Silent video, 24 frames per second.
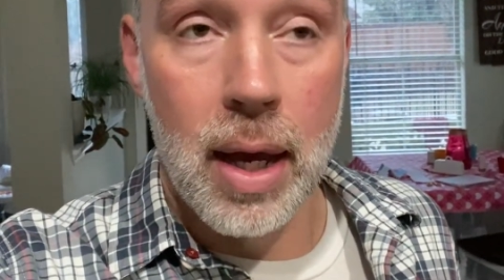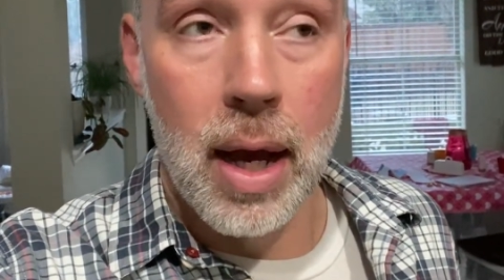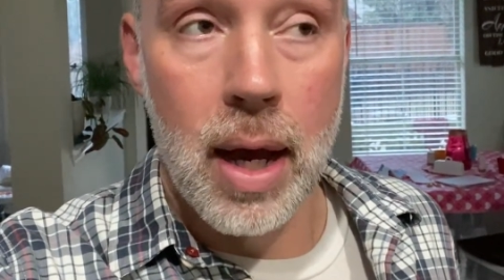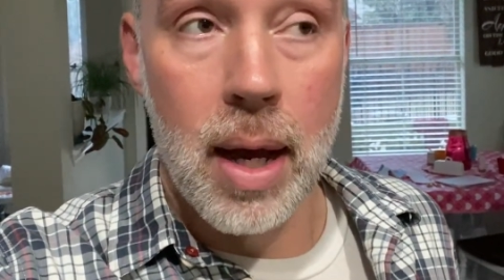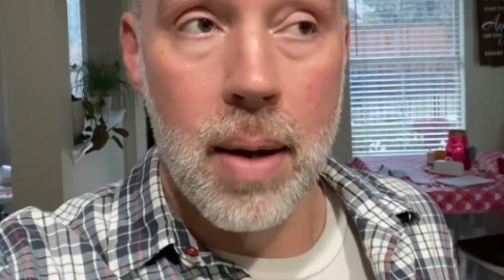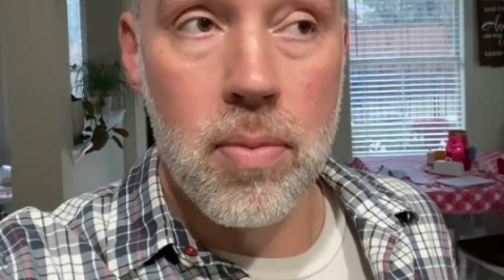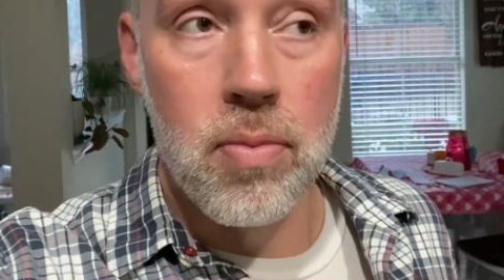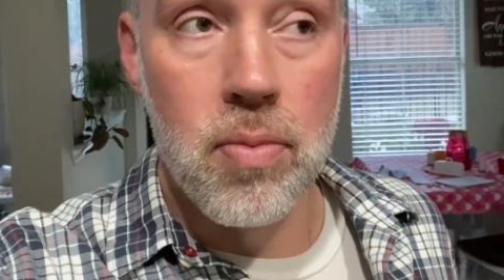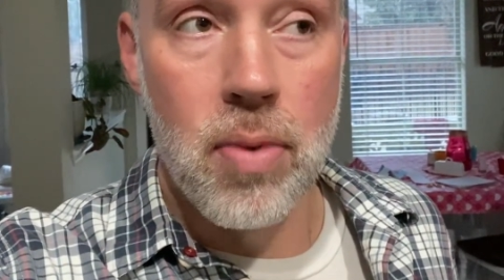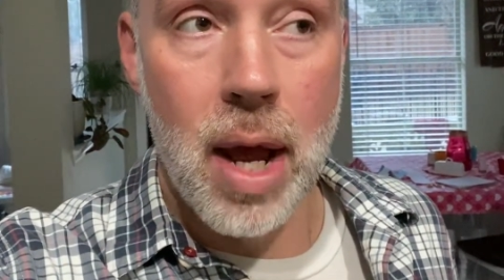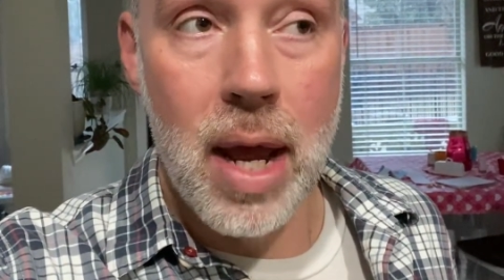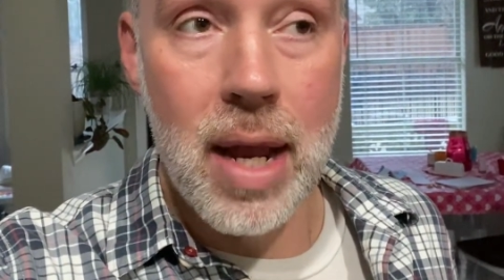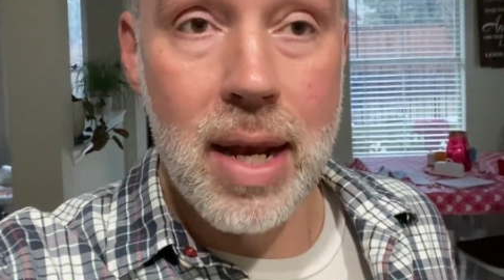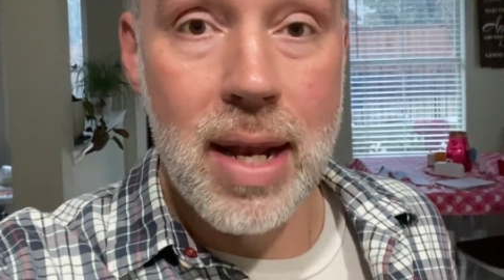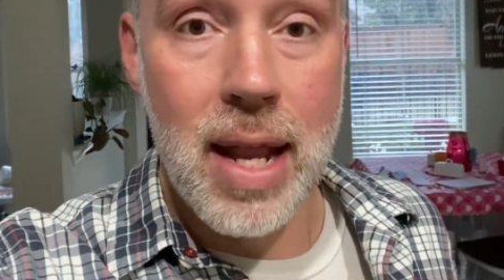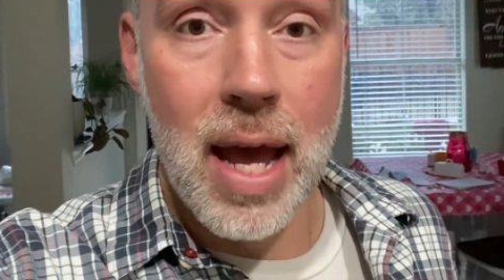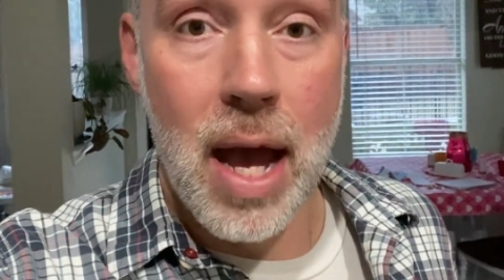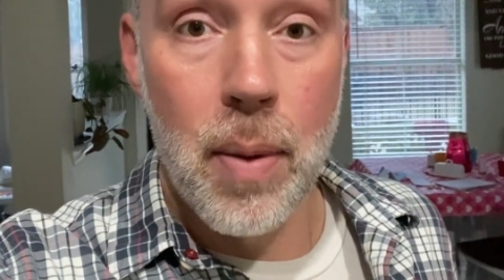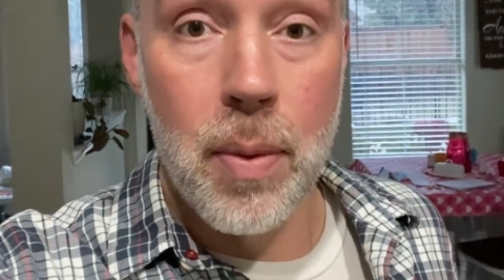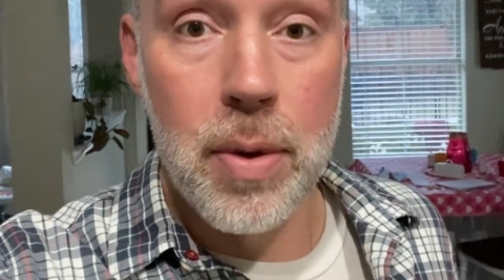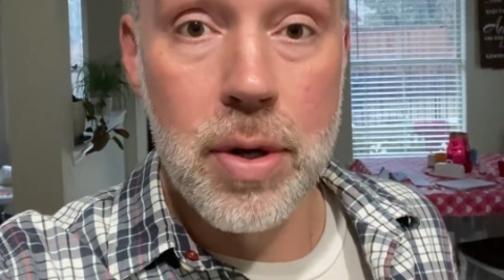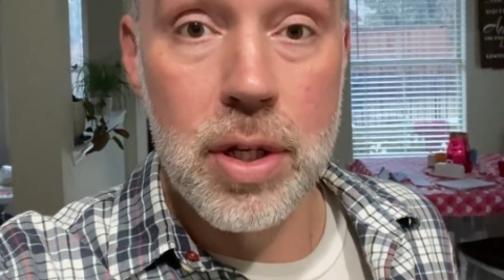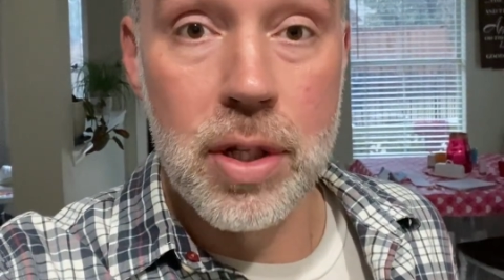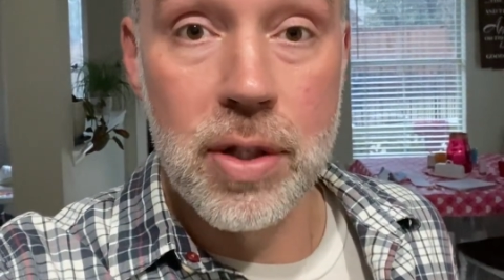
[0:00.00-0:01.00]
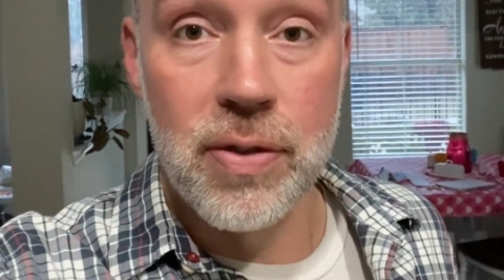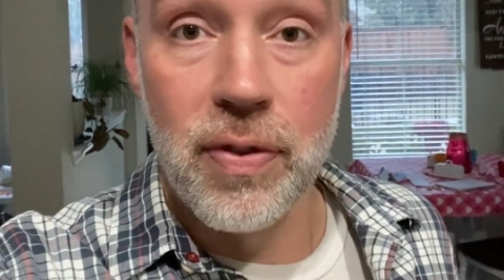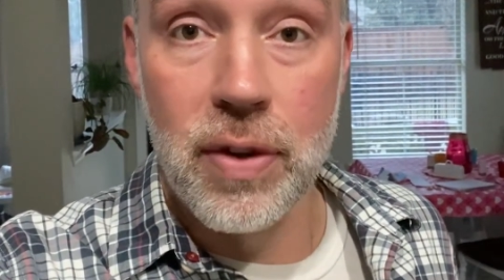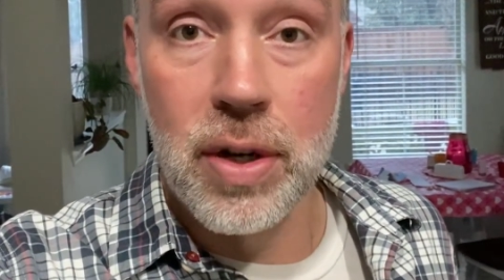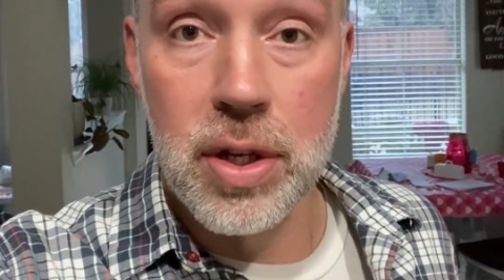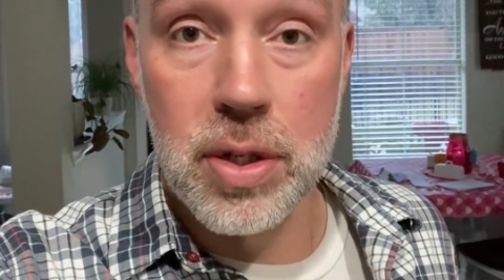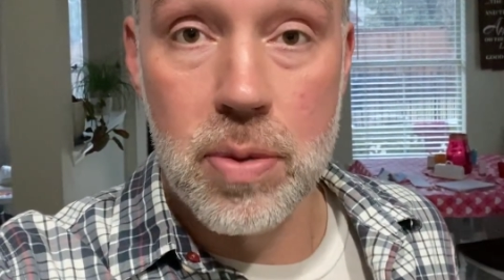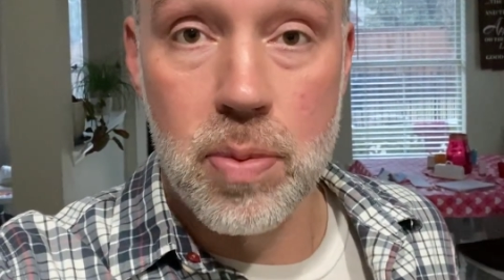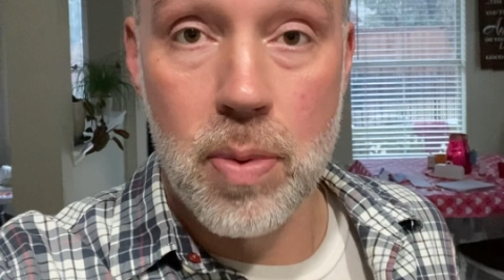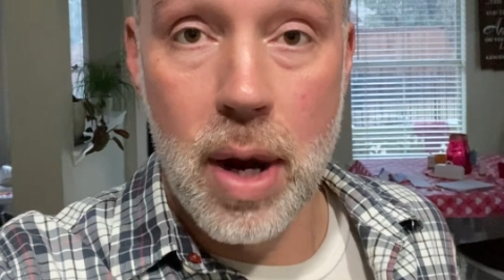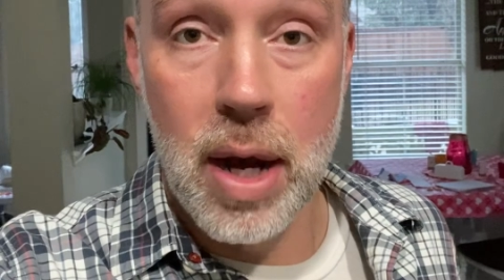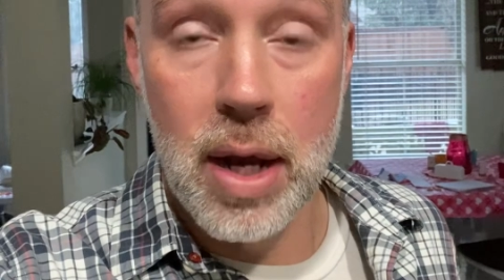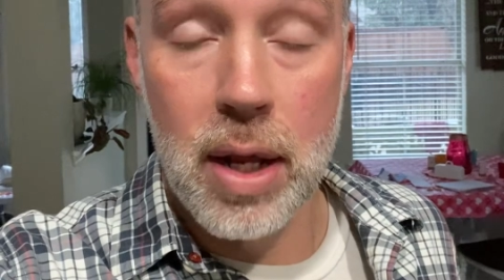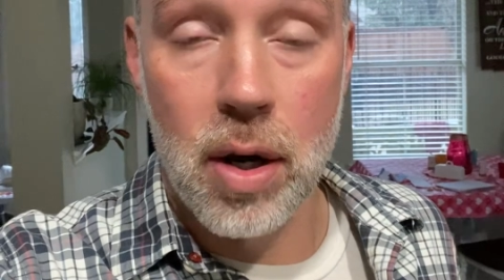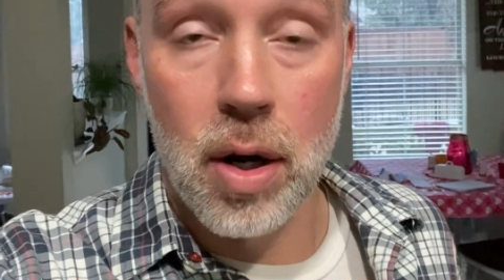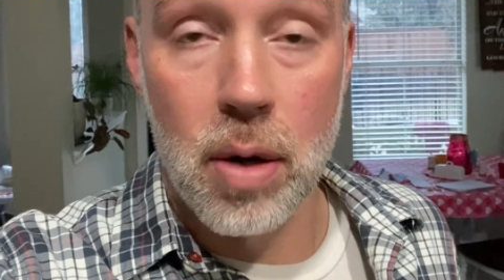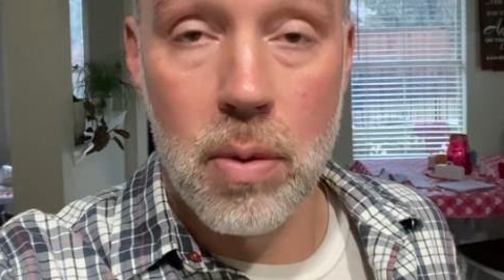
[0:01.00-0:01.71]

Right now, we just finished writing